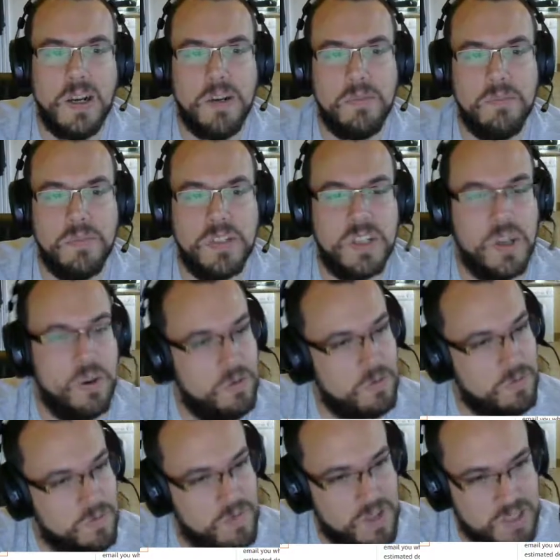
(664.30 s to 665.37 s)

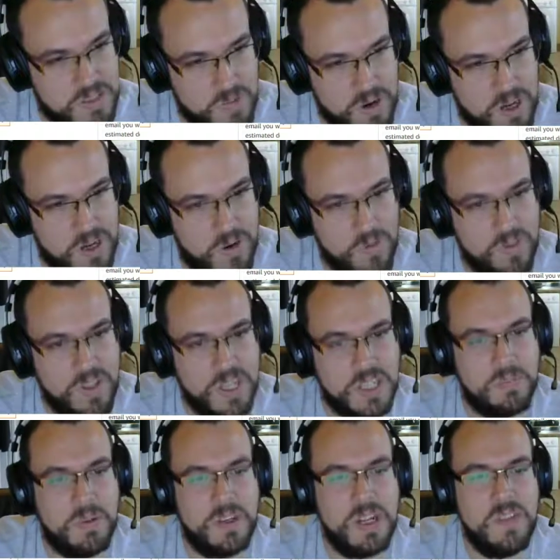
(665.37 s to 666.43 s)
So that's why I got
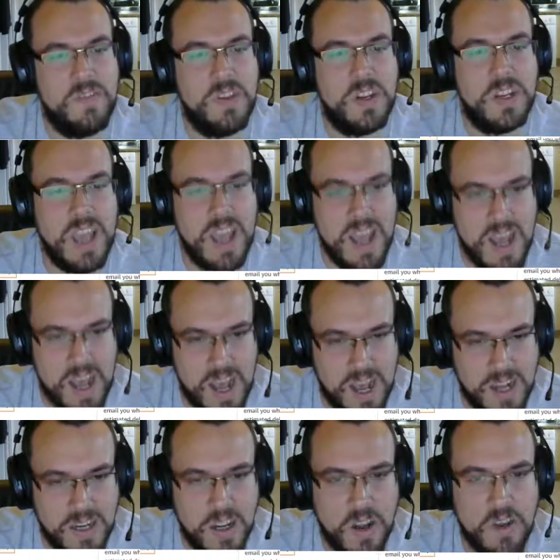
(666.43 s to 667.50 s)
this. But if you
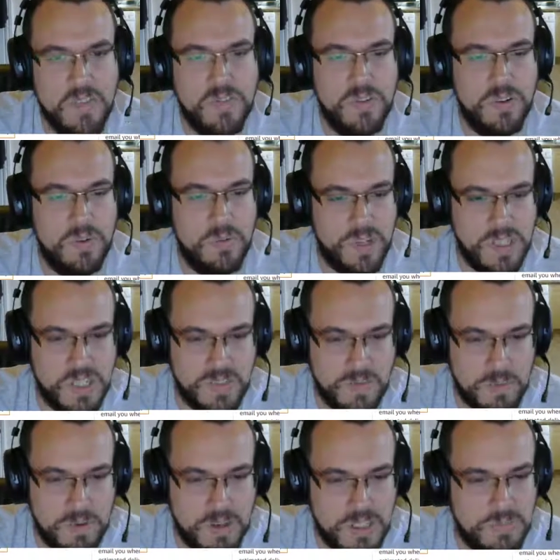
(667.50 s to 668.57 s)
can go for one of these other
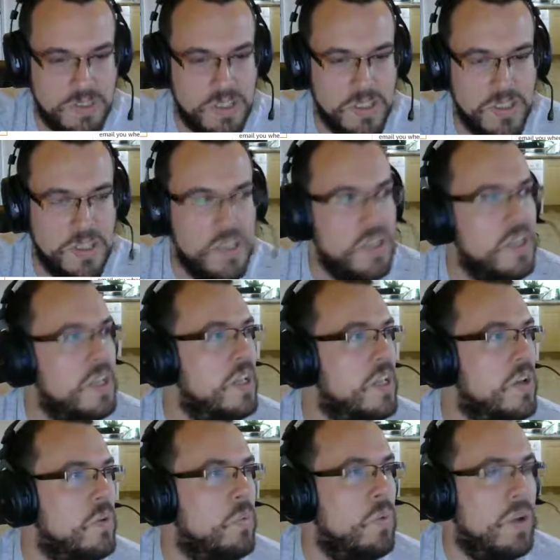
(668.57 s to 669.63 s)
brands, let me just
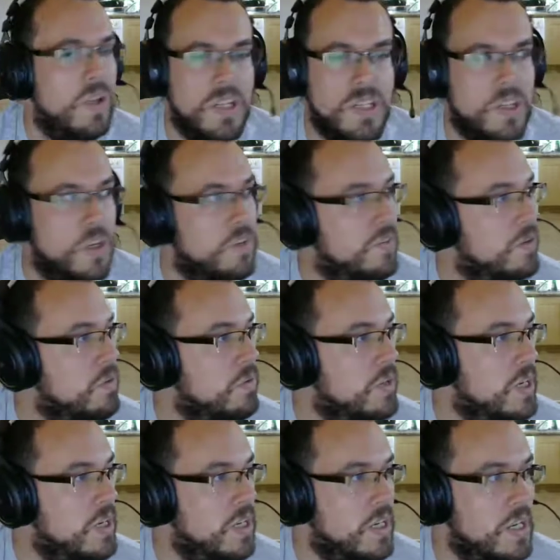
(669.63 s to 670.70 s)
wheel this over.
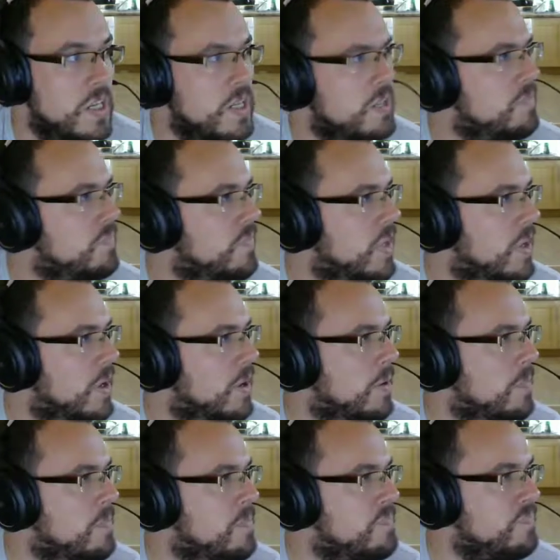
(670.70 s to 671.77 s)

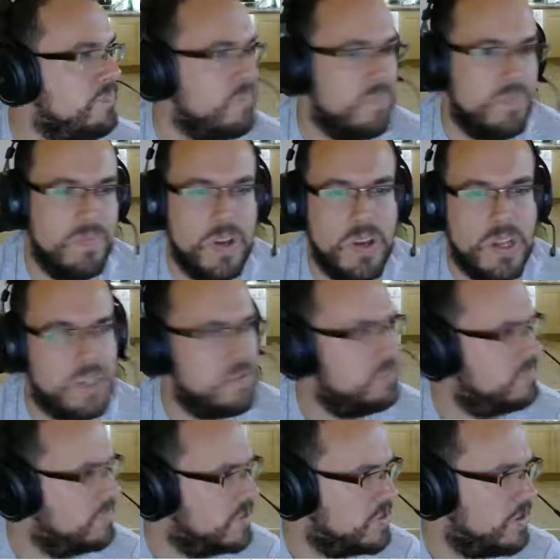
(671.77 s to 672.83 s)
Um, Yes,
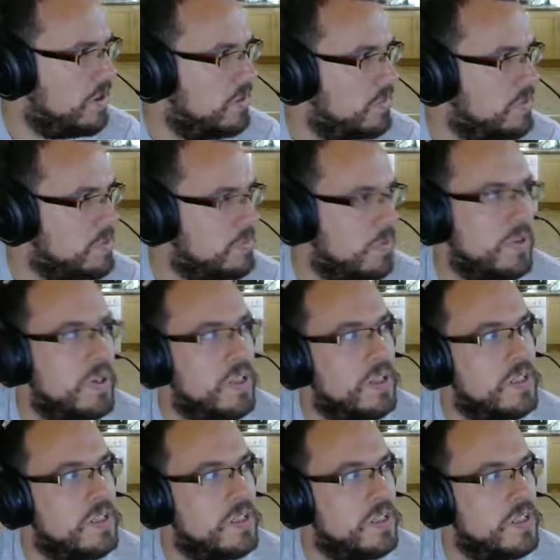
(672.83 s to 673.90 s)
sorry, I was worried
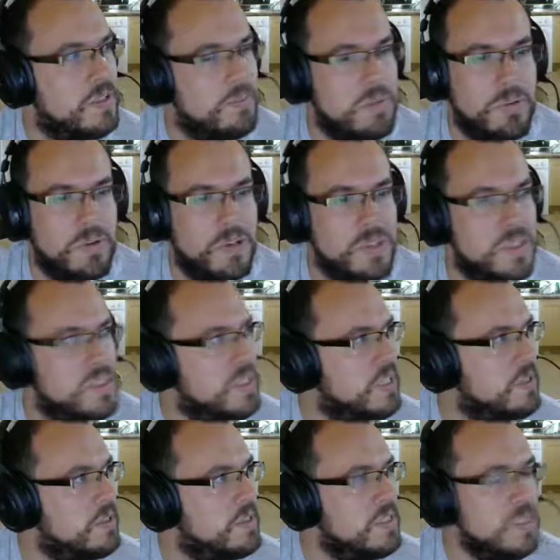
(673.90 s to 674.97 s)
that people couldn't see.